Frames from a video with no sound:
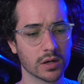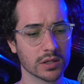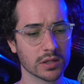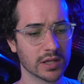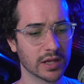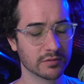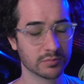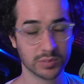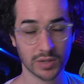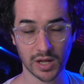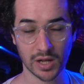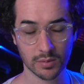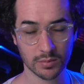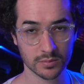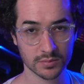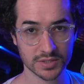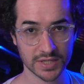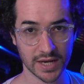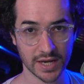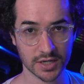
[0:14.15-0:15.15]
a lot of
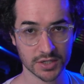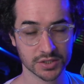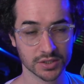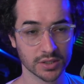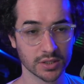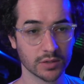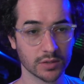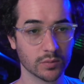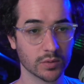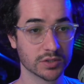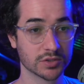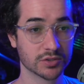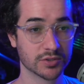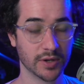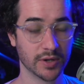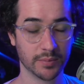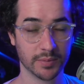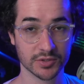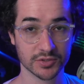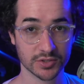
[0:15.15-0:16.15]
problems actually with
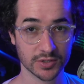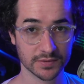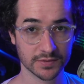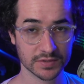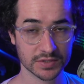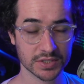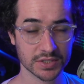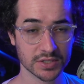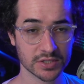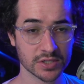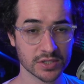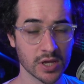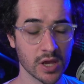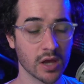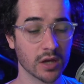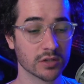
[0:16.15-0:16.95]
streaming services.